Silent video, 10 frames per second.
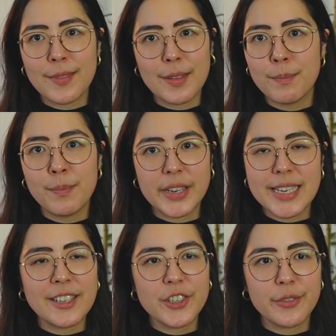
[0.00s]
the
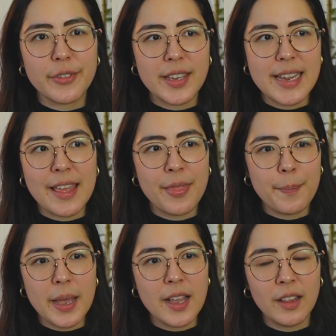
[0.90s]
tension for the knit and the
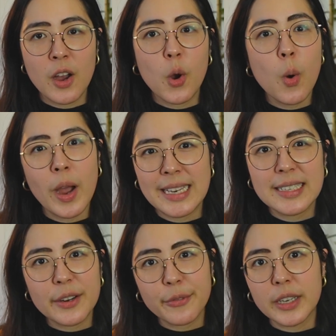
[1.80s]
purl are quite
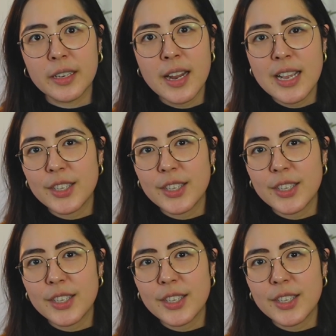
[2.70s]
different,